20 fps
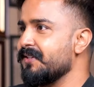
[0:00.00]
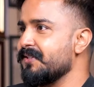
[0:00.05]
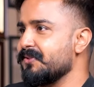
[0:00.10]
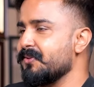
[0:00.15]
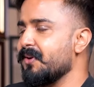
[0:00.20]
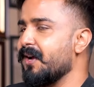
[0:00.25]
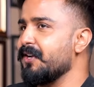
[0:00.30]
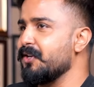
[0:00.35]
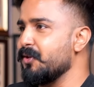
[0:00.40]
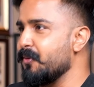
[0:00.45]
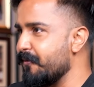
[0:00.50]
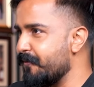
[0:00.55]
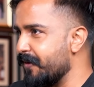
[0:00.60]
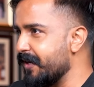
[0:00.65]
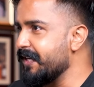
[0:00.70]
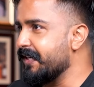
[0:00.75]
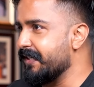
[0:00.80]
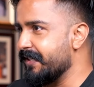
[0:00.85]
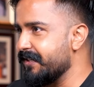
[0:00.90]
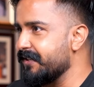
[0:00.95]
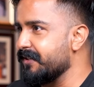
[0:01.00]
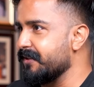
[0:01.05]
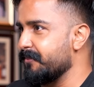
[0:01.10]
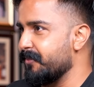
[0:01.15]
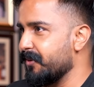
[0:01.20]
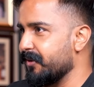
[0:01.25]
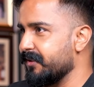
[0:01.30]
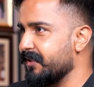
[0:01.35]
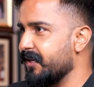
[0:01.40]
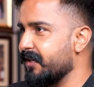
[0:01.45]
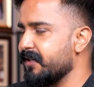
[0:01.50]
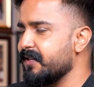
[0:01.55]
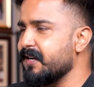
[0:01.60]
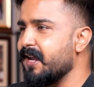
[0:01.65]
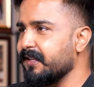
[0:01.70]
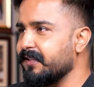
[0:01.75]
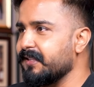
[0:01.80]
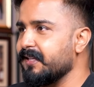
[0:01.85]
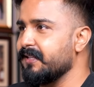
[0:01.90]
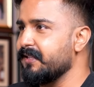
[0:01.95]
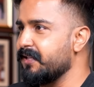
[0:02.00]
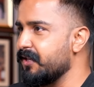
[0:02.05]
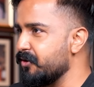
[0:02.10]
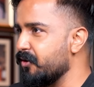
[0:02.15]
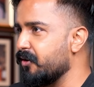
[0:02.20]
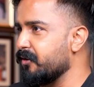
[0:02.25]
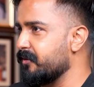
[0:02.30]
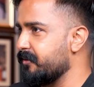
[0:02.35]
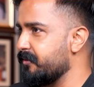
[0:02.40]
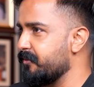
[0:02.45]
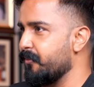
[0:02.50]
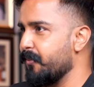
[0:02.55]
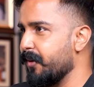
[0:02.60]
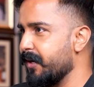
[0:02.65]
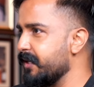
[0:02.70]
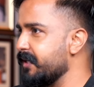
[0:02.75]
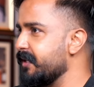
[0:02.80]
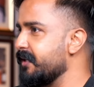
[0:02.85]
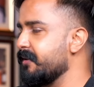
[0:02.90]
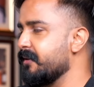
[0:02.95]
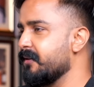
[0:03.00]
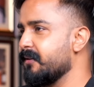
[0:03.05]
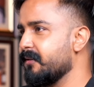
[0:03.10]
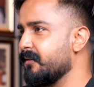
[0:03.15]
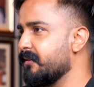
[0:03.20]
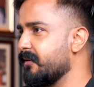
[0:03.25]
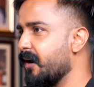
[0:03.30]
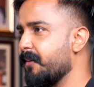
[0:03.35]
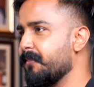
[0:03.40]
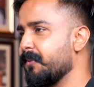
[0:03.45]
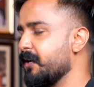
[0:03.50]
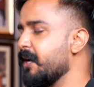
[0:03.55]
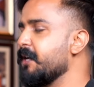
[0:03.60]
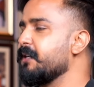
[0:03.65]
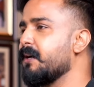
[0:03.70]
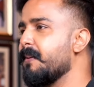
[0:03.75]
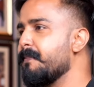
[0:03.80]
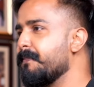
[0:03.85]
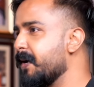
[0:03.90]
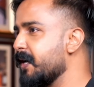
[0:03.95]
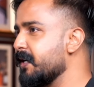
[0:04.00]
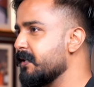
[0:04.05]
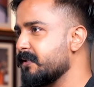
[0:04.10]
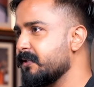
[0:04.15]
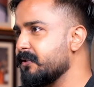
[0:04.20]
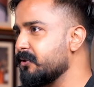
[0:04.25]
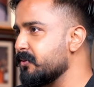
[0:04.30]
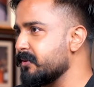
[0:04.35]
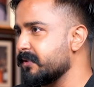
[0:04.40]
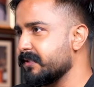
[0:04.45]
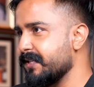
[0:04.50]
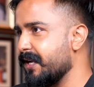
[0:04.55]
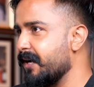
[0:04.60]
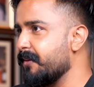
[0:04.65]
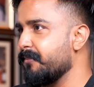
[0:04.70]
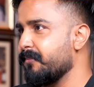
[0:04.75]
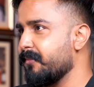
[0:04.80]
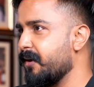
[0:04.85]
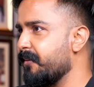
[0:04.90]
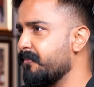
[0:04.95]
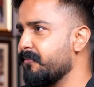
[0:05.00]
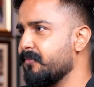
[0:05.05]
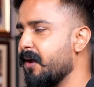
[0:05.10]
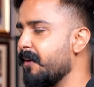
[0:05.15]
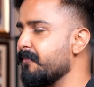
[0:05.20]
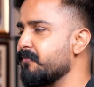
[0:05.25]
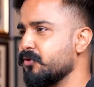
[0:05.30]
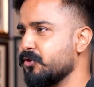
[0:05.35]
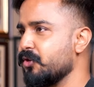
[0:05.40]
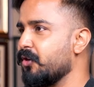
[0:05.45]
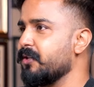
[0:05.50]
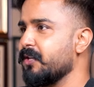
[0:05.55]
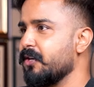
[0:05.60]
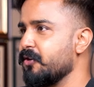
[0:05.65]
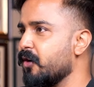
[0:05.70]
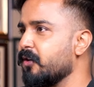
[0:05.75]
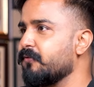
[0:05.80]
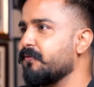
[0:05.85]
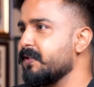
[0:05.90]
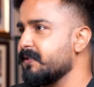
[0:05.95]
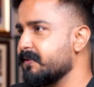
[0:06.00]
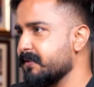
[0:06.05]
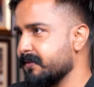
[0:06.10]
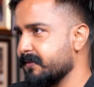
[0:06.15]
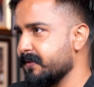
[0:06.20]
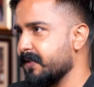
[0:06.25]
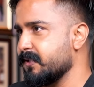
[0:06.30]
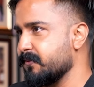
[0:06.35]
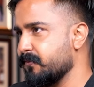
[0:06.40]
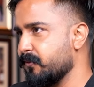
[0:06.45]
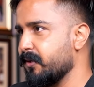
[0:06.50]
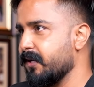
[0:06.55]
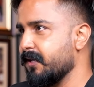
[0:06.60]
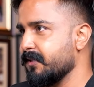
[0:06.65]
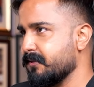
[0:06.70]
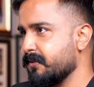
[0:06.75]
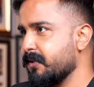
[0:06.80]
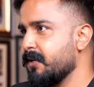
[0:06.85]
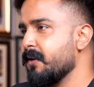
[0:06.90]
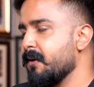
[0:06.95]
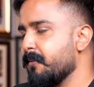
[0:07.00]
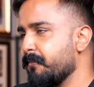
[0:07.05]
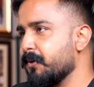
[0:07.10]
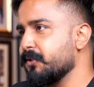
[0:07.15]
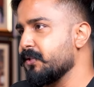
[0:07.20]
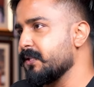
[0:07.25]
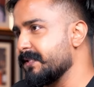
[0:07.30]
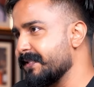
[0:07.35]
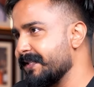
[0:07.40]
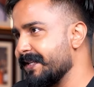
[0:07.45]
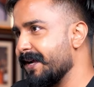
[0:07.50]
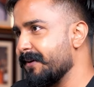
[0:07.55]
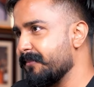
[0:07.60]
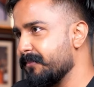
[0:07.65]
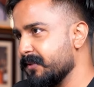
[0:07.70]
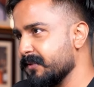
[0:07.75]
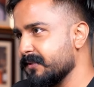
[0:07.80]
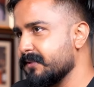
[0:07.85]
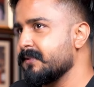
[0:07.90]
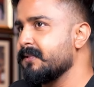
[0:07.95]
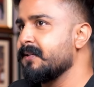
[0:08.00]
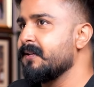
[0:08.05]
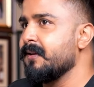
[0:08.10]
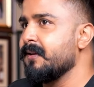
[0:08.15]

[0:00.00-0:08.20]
So, and you were very clear about that. And I think they're not very, in comparison to Slam, I'm sure they're not very successful as much as Slam is.